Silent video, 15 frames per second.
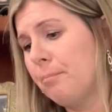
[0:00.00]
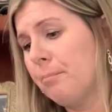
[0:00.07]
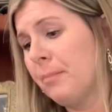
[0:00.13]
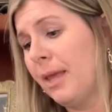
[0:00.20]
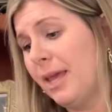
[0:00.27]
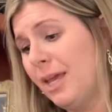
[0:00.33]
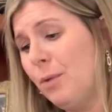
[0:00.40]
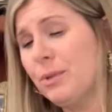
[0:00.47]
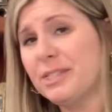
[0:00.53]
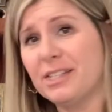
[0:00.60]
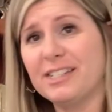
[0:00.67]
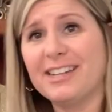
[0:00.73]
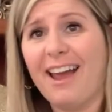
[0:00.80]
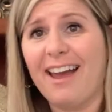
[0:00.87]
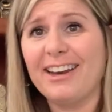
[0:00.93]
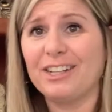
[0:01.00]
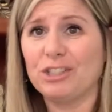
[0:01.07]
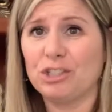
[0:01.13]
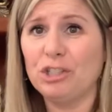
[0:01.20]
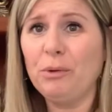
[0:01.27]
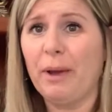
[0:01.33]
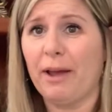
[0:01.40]
He was a daddy
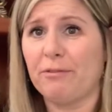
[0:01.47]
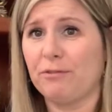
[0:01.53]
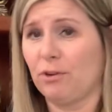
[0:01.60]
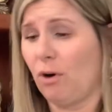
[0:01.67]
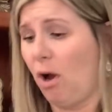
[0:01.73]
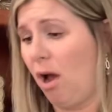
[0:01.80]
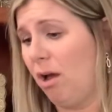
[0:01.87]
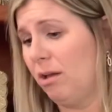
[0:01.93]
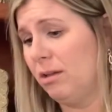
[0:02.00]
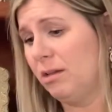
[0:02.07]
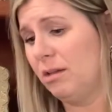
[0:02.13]
too, after all.